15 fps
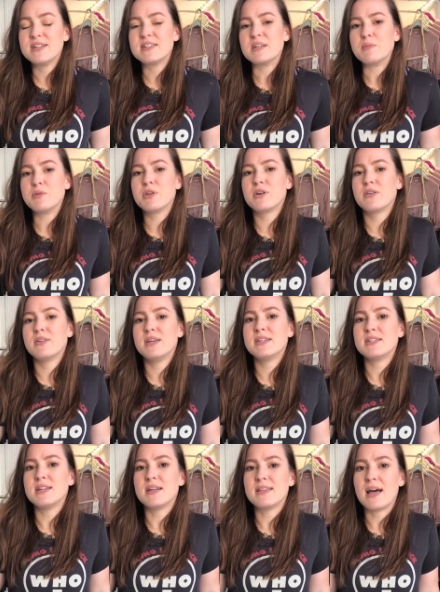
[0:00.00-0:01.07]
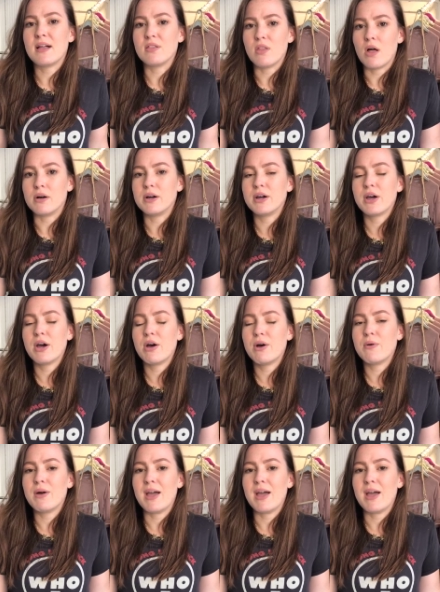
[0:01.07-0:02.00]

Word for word: similar to this not that long ago